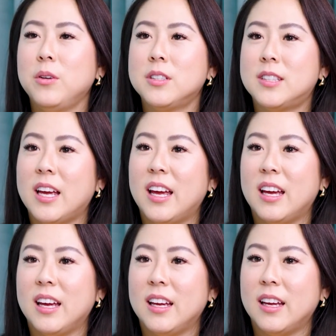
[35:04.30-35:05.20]
would
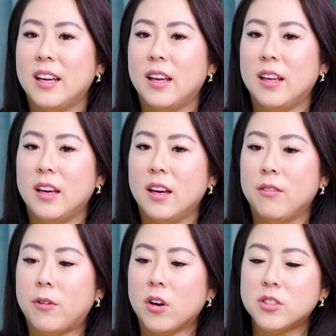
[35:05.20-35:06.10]
say,
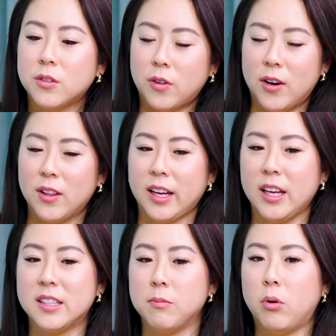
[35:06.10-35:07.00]
first of all, like
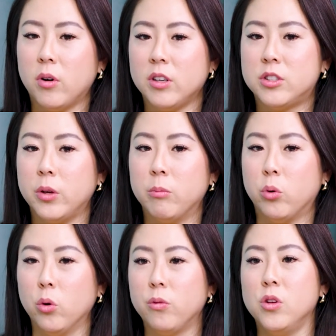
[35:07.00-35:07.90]
it's important to
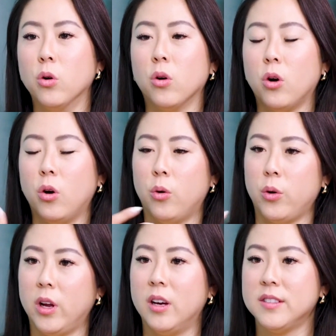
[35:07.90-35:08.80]
improve your
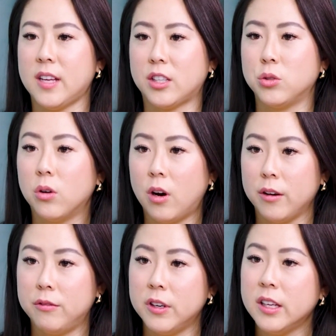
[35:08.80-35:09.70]
own sexual
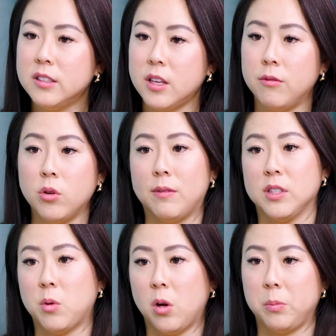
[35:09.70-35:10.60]
confidence if you have
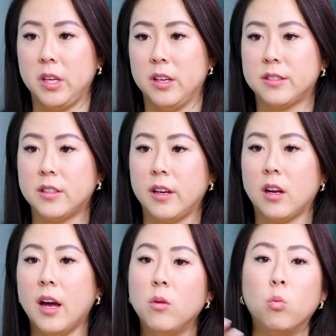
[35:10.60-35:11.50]
a small. Like,
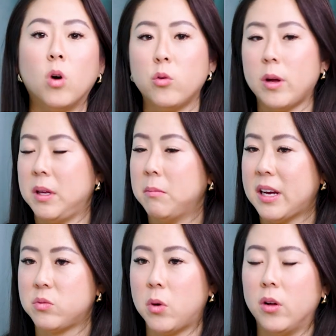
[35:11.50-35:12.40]
and what do I mean
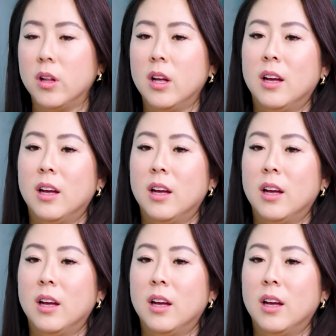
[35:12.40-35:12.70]
by small?